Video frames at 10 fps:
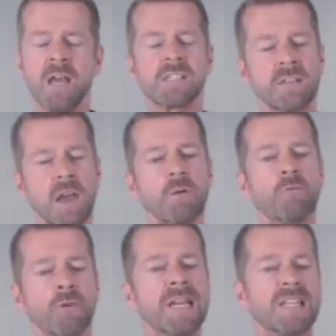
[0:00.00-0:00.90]
So they were
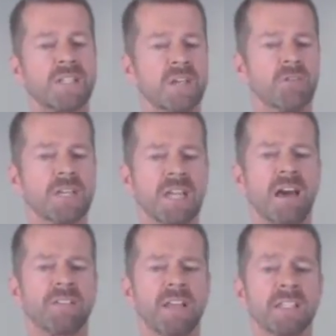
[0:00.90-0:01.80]
really serious
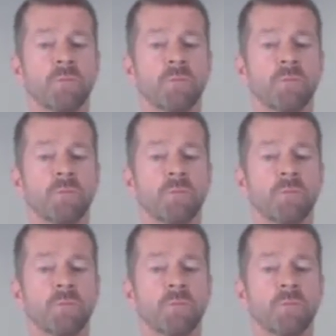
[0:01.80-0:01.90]
athletes.